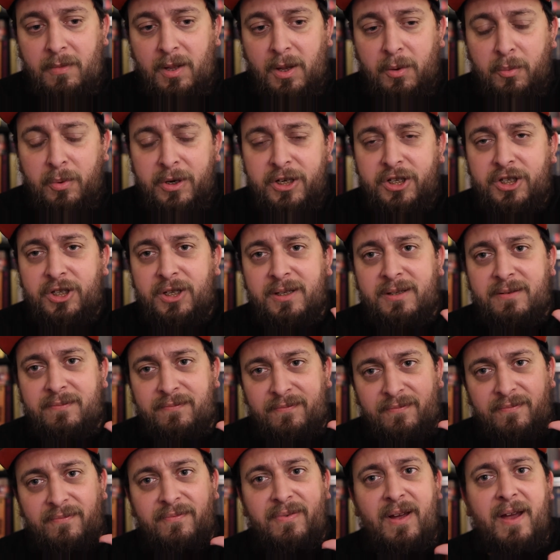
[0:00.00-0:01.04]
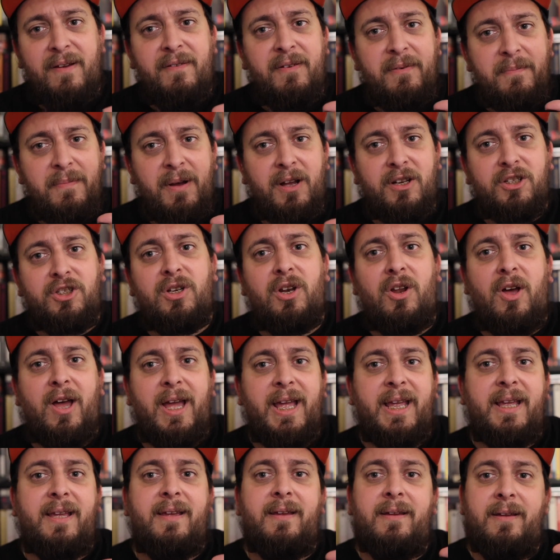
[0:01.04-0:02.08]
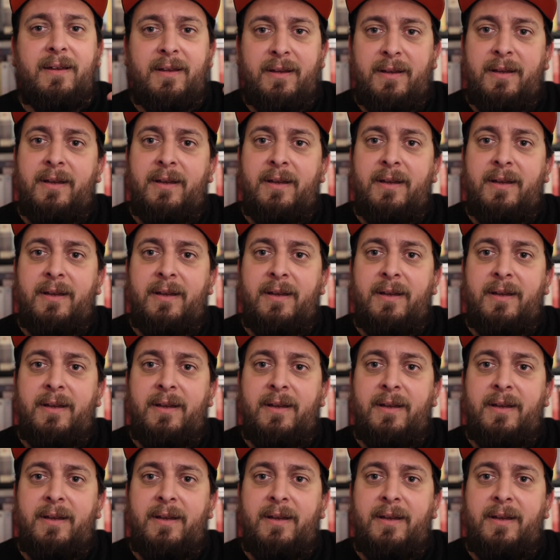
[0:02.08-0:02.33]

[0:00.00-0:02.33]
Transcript: which is very much like